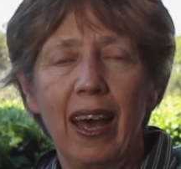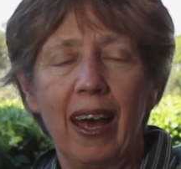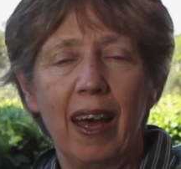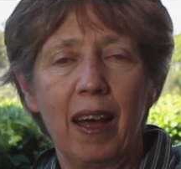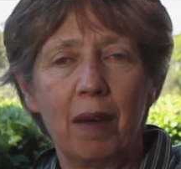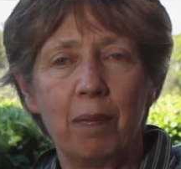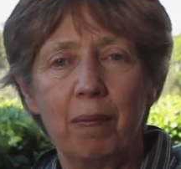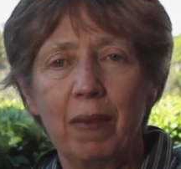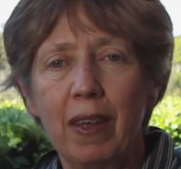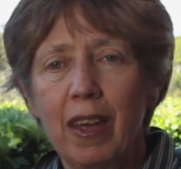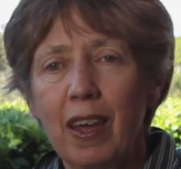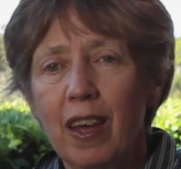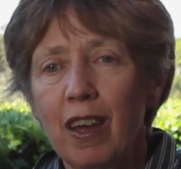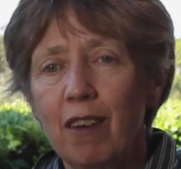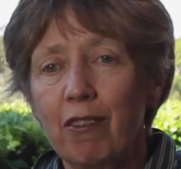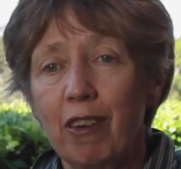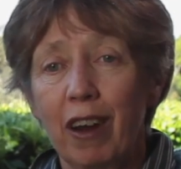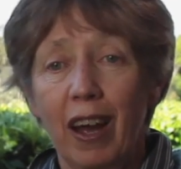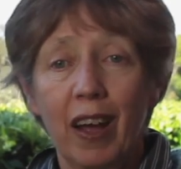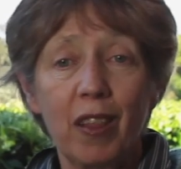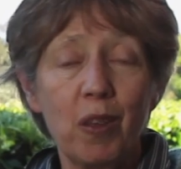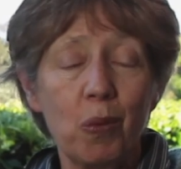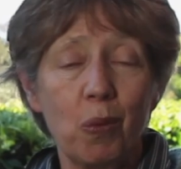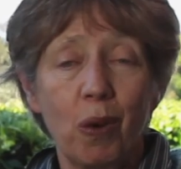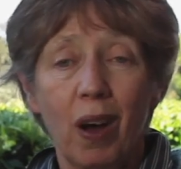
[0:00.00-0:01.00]
Um,
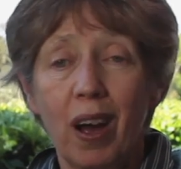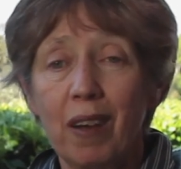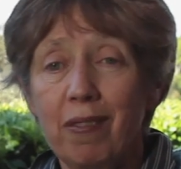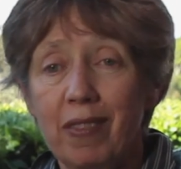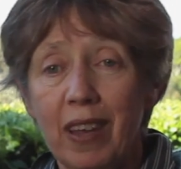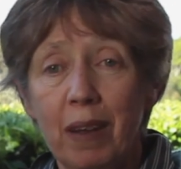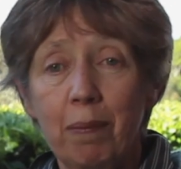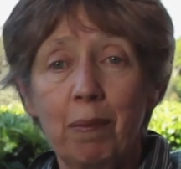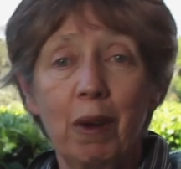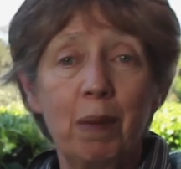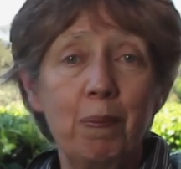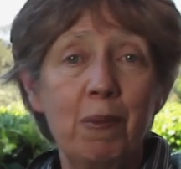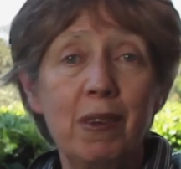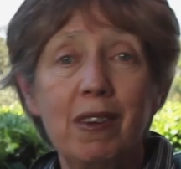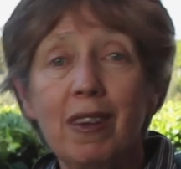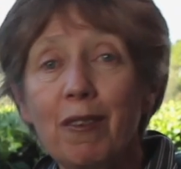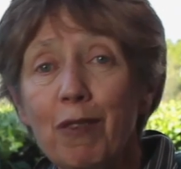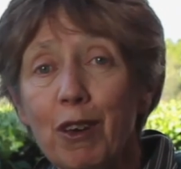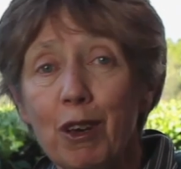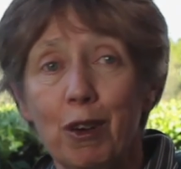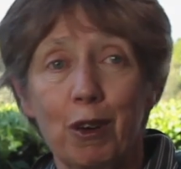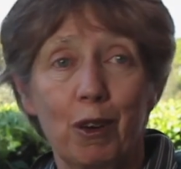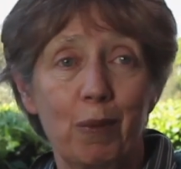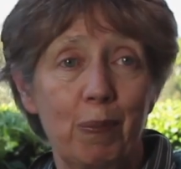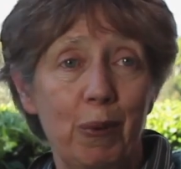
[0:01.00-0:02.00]
for other wives, that might be
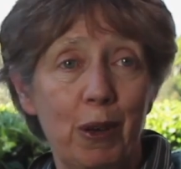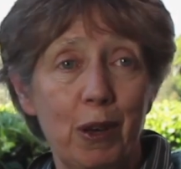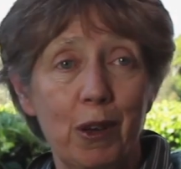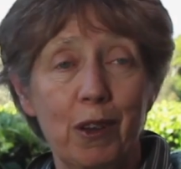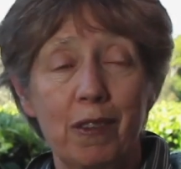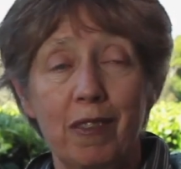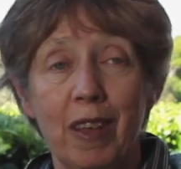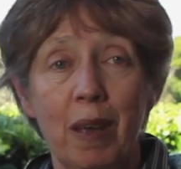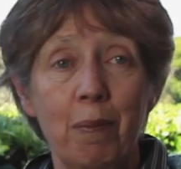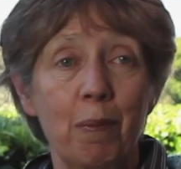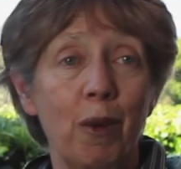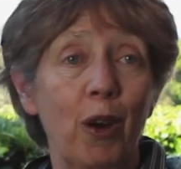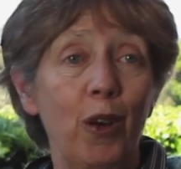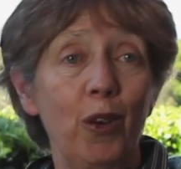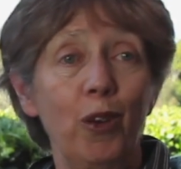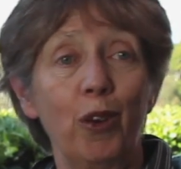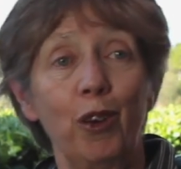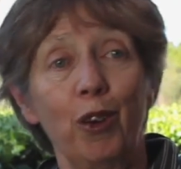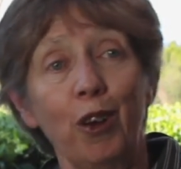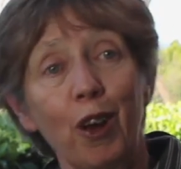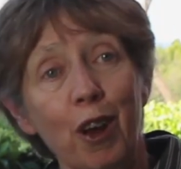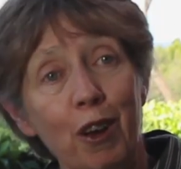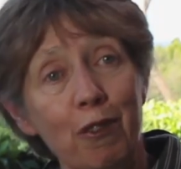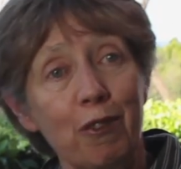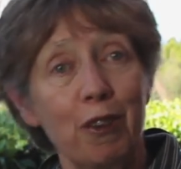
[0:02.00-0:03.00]
difficult because they might
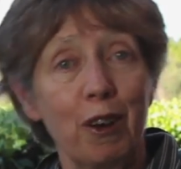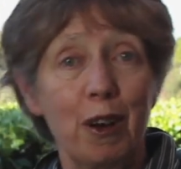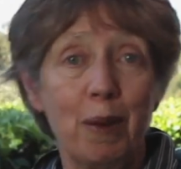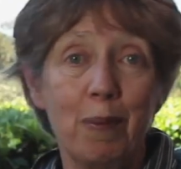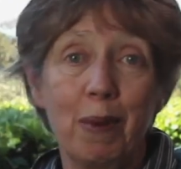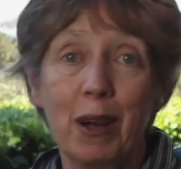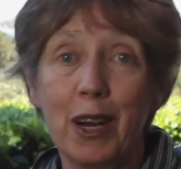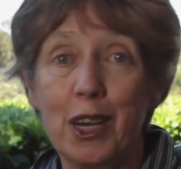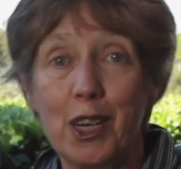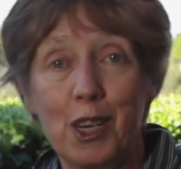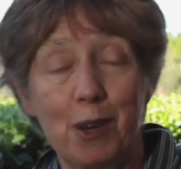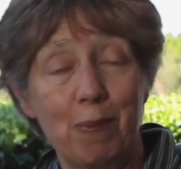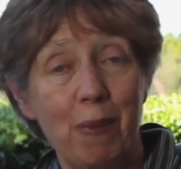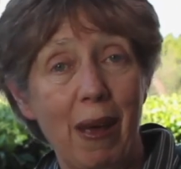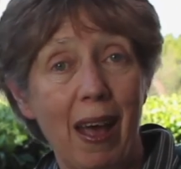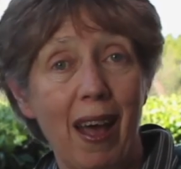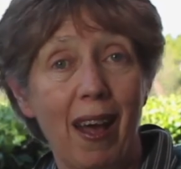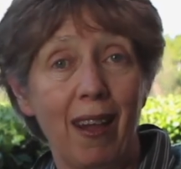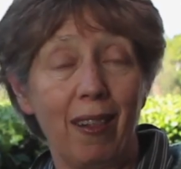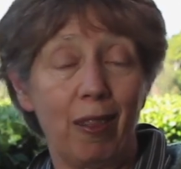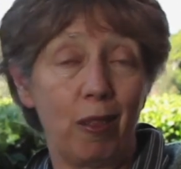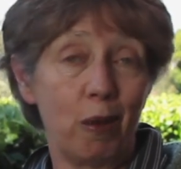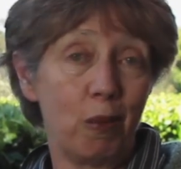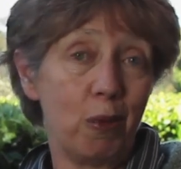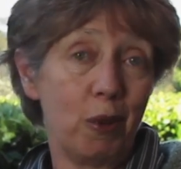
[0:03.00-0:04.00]
not know very much
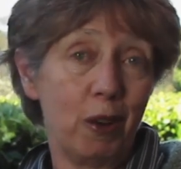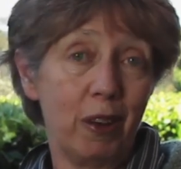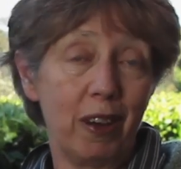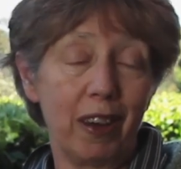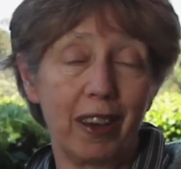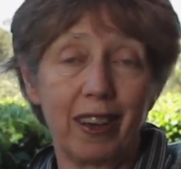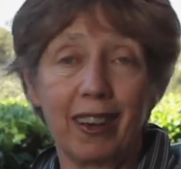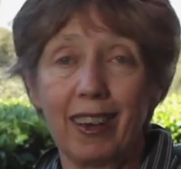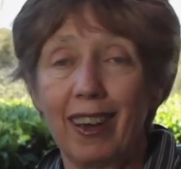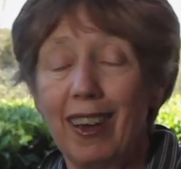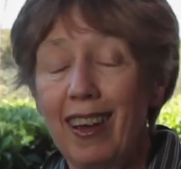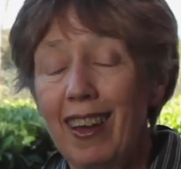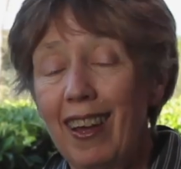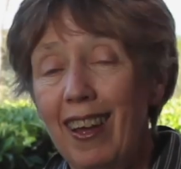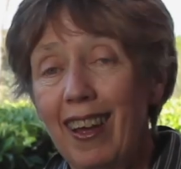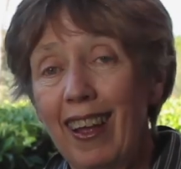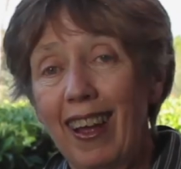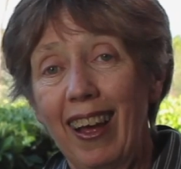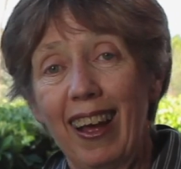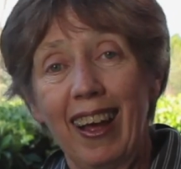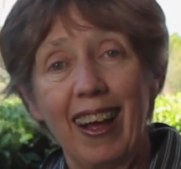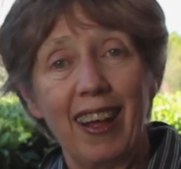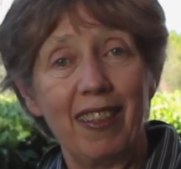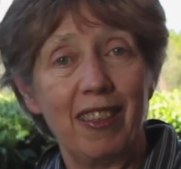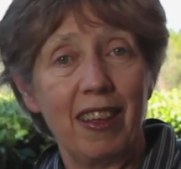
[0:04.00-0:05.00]
about the work
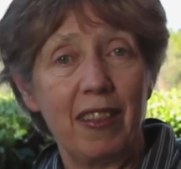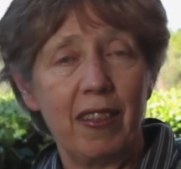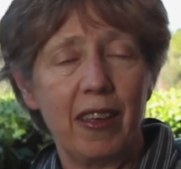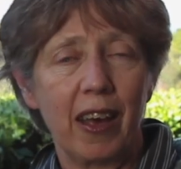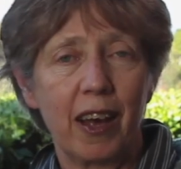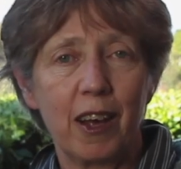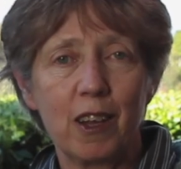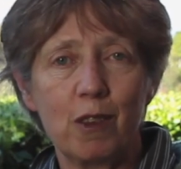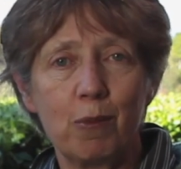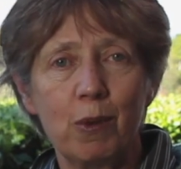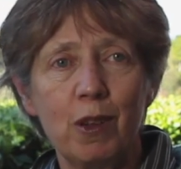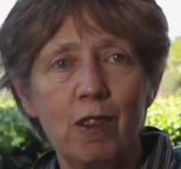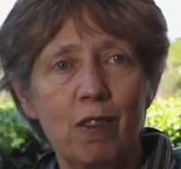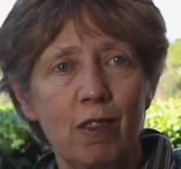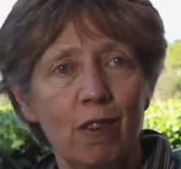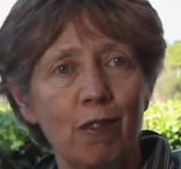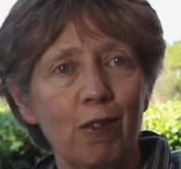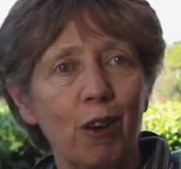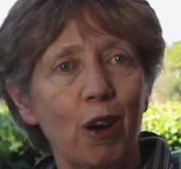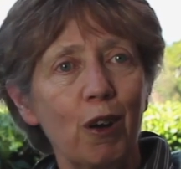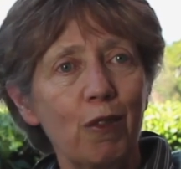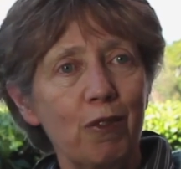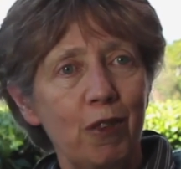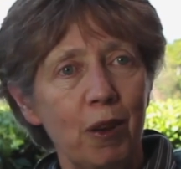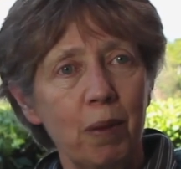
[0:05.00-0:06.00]
uh, that their husband's
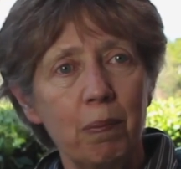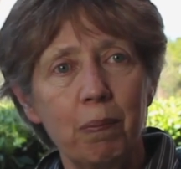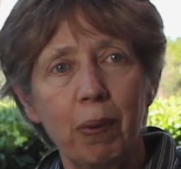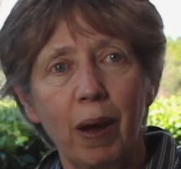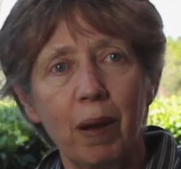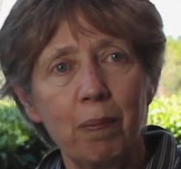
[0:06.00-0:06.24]
involved in.